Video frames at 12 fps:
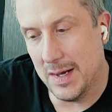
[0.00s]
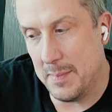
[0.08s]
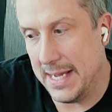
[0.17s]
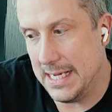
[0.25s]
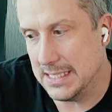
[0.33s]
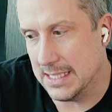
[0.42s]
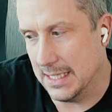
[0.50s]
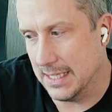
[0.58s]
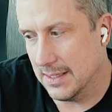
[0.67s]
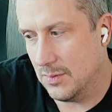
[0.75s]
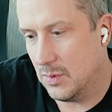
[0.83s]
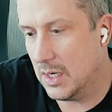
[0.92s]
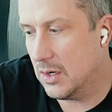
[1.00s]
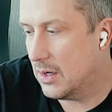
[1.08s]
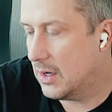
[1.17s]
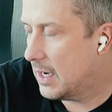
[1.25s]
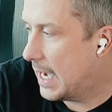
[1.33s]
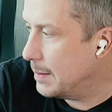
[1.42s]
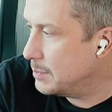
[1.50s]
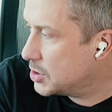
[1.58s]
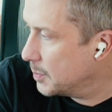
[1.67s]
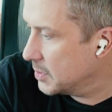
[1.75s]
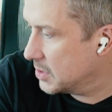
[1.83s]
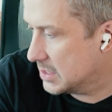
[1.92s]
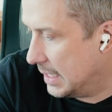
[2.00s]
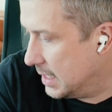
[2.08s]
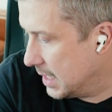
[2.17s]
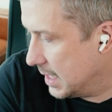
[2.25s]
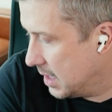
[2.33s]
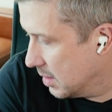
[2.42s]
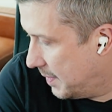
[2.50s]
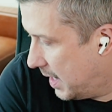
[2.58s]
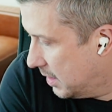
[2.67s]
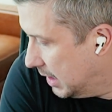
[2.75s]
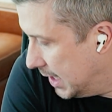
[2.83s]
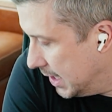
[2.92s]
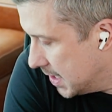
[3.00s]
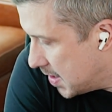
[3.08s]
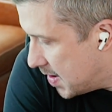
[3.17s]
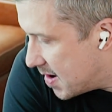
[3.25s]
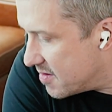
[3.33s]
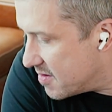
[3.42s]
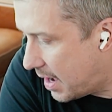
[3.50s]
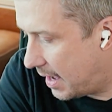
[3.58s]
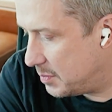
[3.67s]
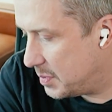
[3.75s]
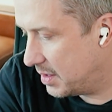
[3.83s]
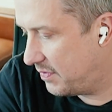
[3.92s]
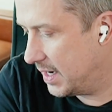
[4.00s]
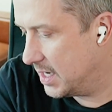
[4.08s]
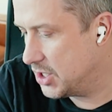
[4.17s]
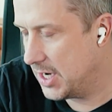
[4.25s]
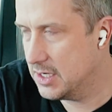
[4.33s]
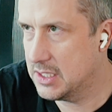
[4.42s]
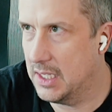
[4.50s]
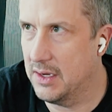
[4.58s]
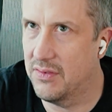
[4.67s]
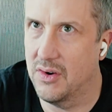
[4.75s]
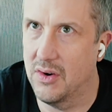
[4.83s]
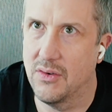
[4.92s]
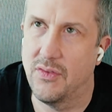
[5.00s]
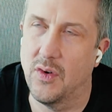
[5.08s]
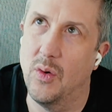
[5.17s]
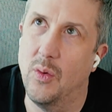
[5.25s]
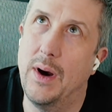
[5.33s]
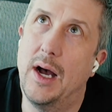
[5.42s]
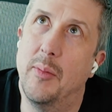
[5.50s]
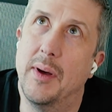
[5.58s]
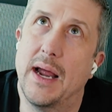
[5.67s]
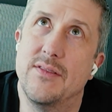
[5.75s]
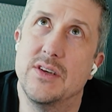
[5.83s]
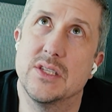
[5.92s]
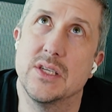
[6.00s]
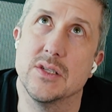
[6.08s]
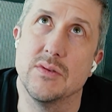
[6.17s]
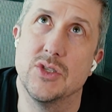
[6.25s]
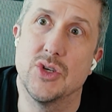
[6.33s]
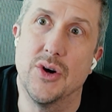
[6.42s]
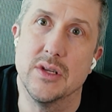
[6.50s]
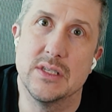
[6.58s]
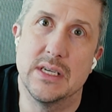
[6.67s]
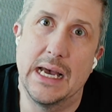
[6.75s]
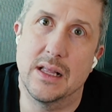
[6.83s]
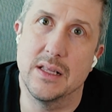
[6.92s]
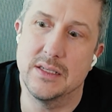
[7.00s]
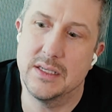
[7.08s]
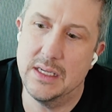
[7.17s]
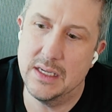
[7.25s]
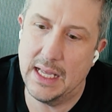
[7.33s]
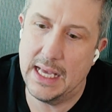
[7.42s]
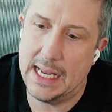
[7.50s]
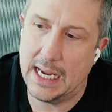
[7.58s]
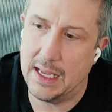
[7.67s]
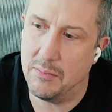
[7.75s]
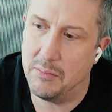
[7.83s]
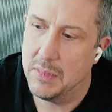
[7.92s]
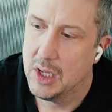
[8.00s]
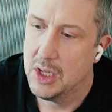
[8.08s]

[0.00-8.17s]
Amazing. Well, I'm super excited to hear about like I've been a fan of Geniuslink for a while, but obviously as we started Stacklist, and I